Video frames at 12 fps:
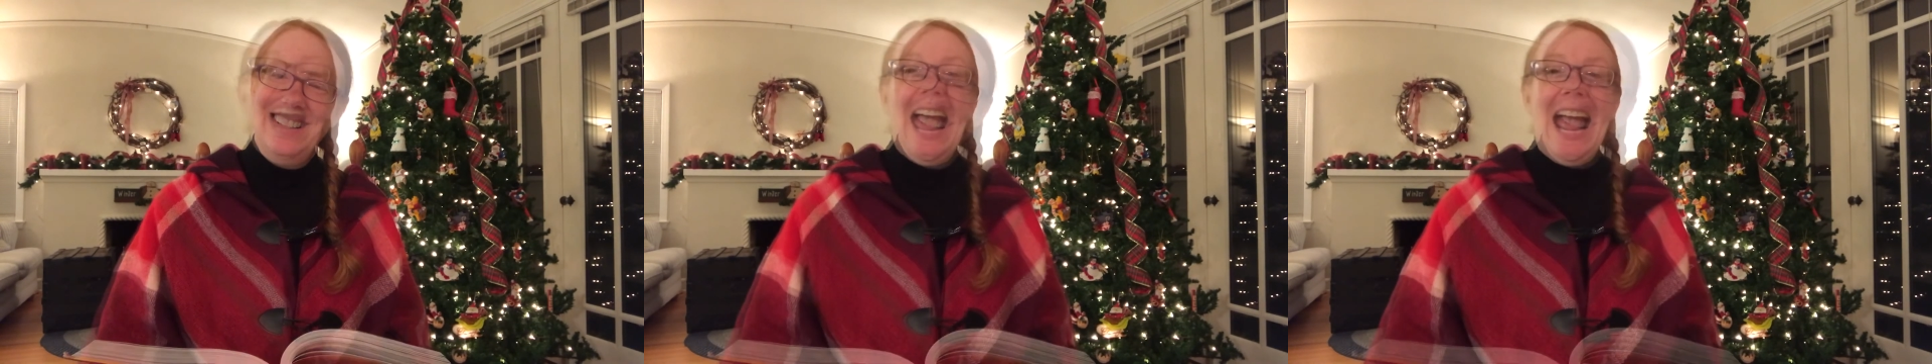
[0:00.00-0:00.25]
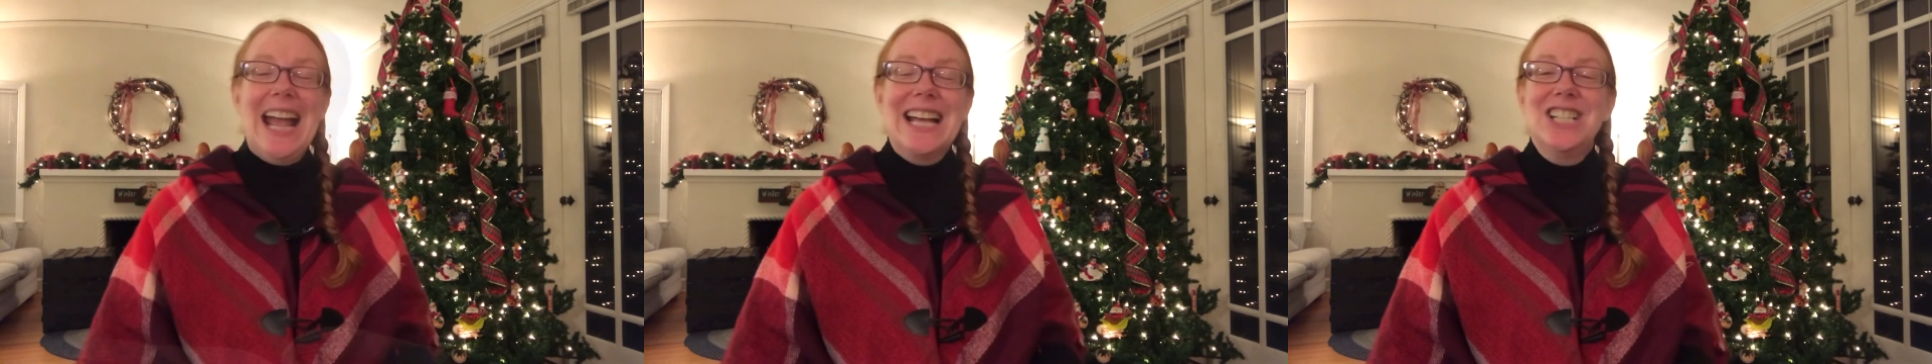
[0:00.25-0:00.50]

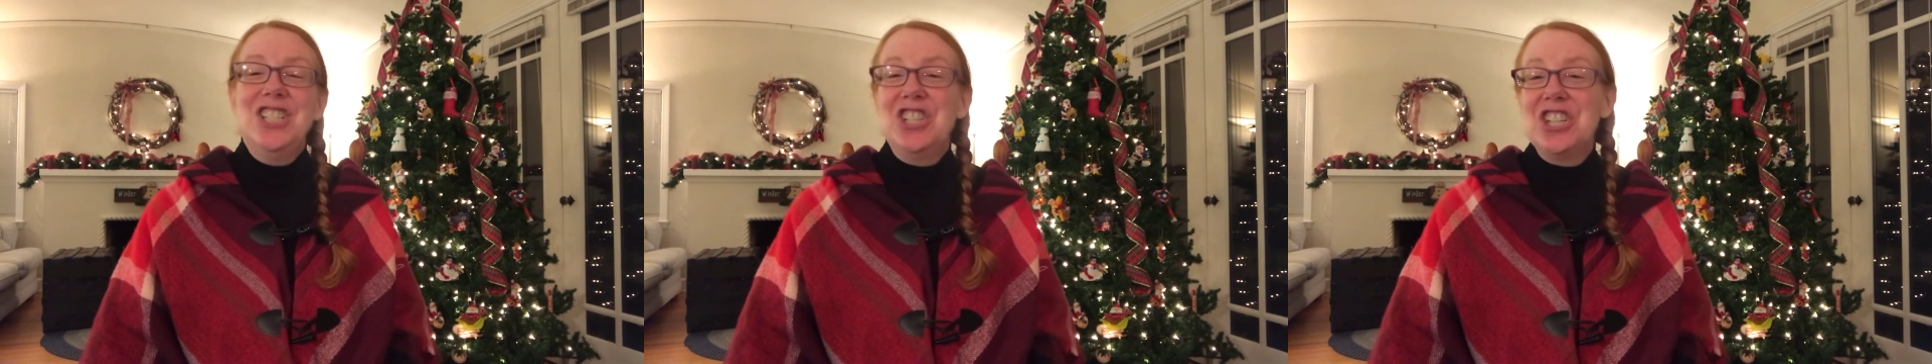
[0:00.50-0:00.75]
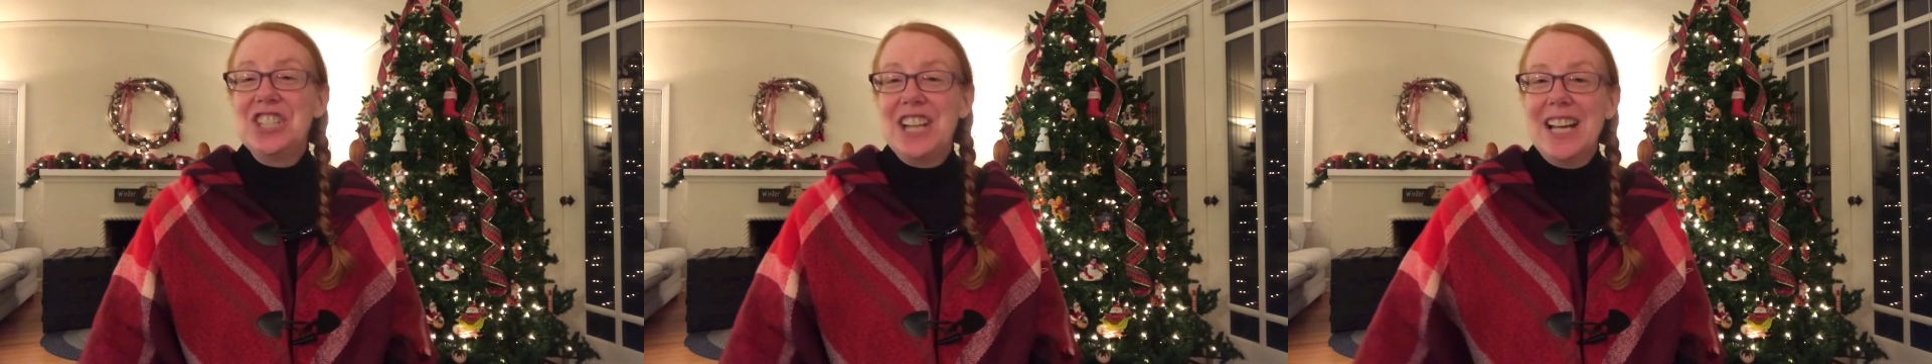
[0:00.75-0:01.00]
And
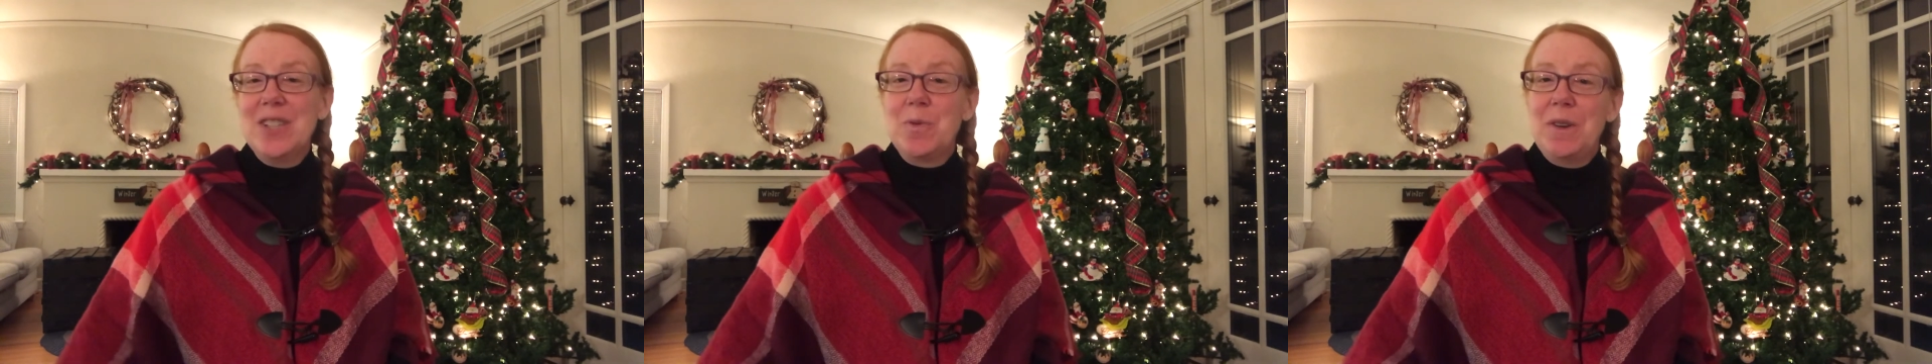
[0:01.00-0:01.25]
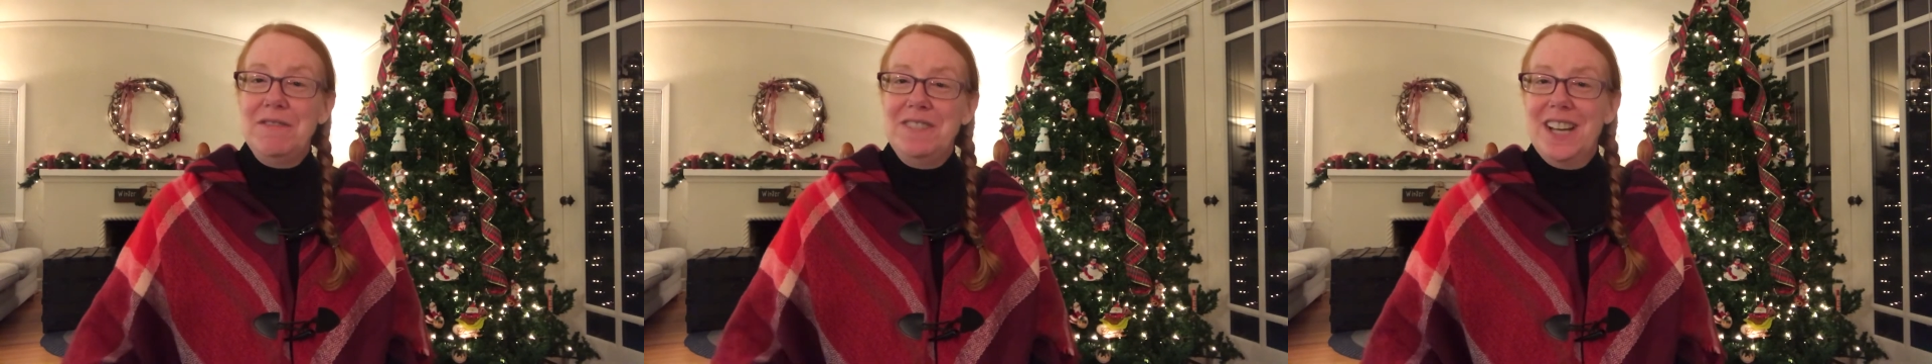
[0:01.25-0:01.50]
just as
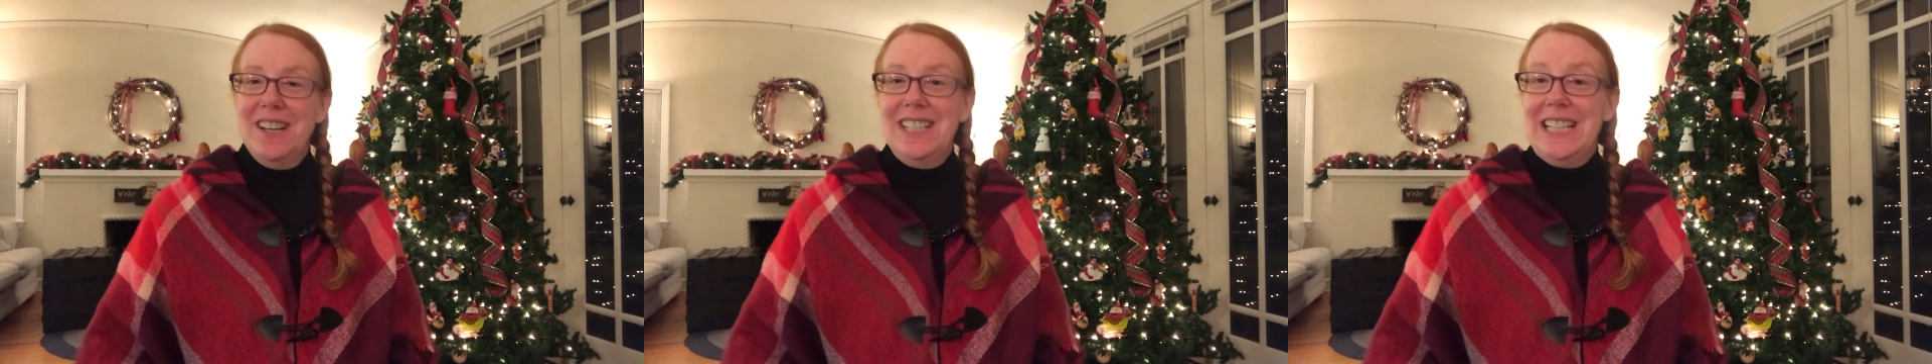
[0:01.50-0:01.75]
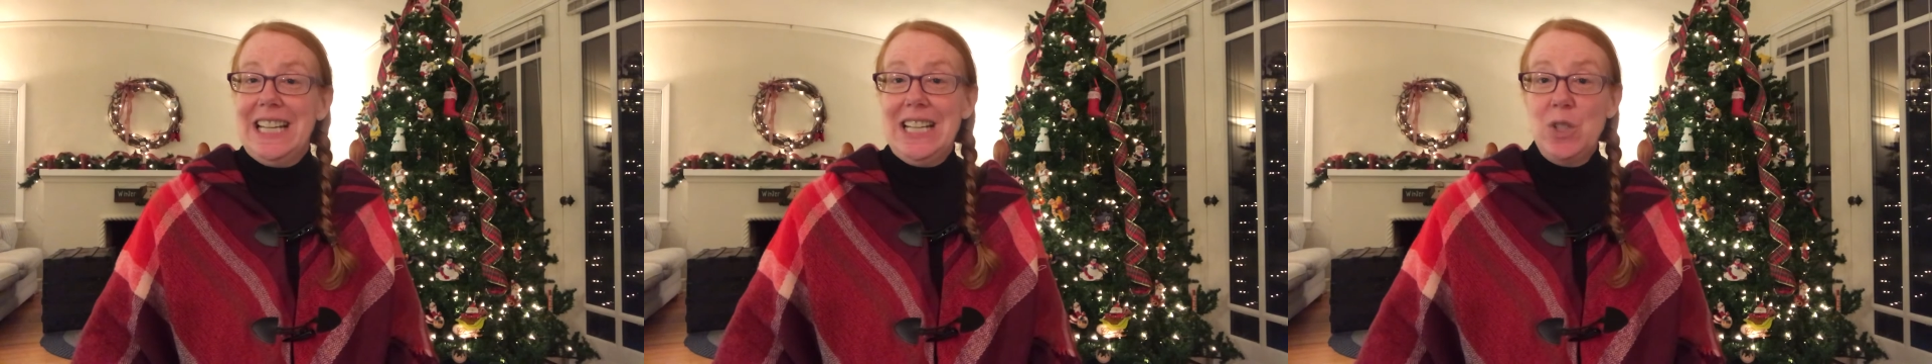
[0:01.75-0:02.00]
we've done
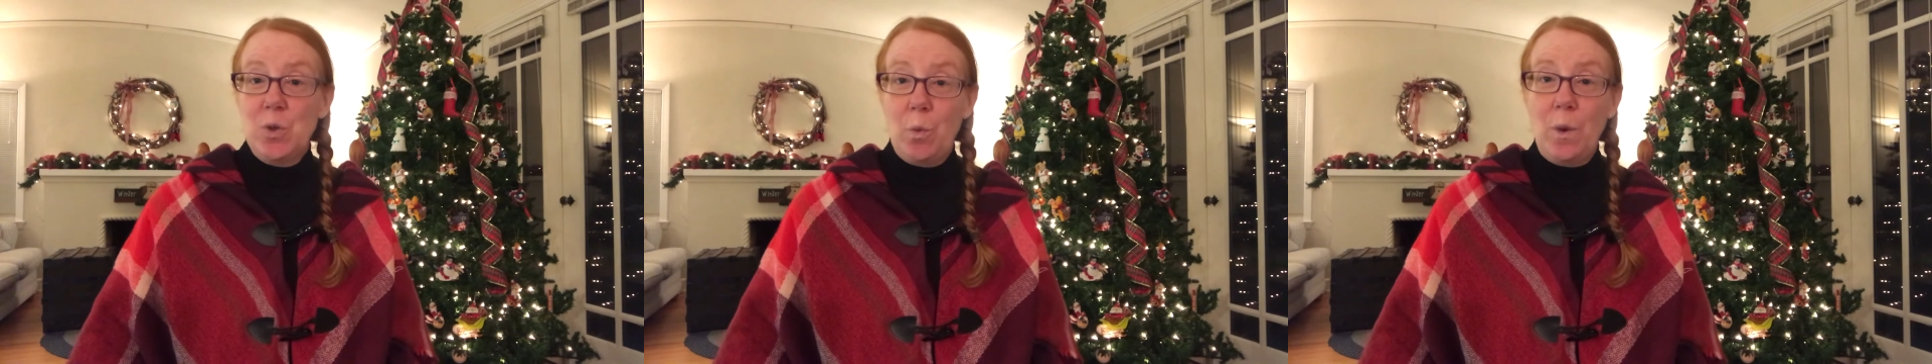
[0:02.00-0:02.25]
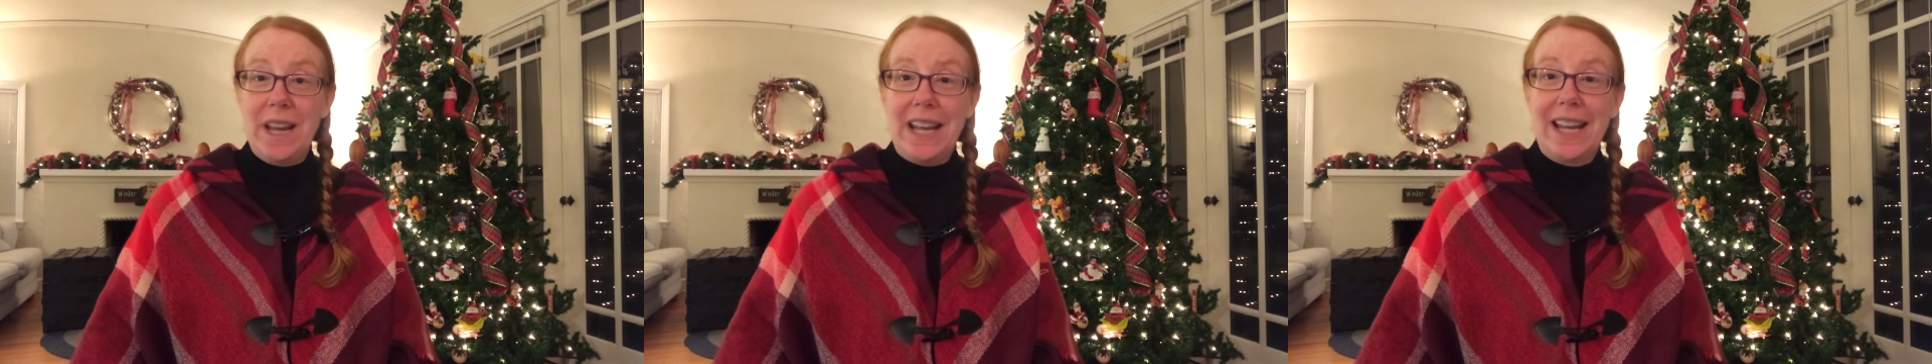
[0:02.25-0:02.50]
each
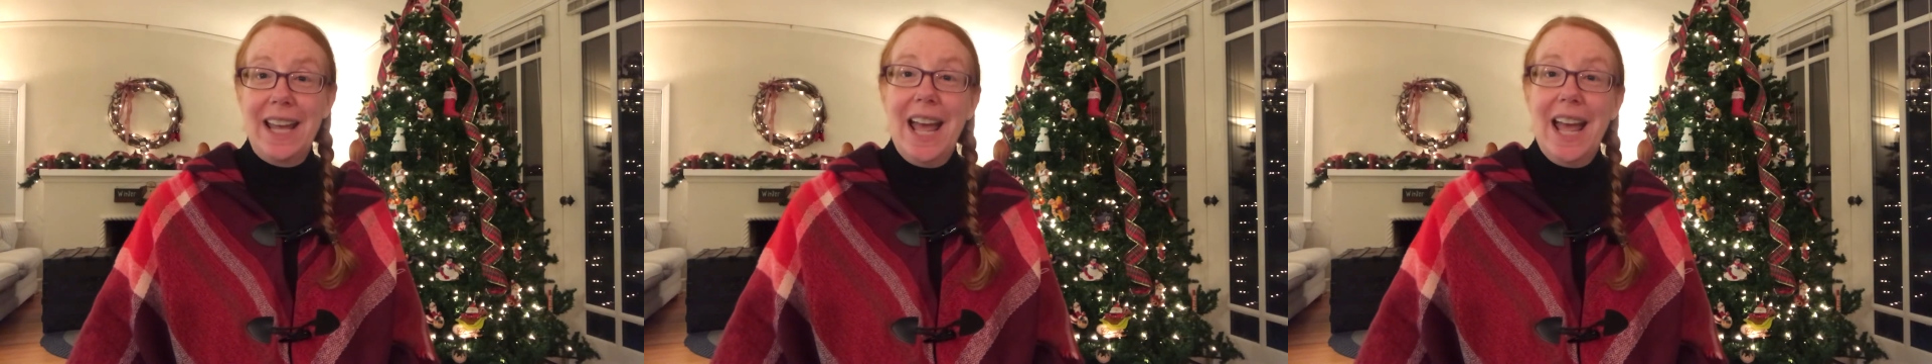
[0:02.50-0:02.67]
week,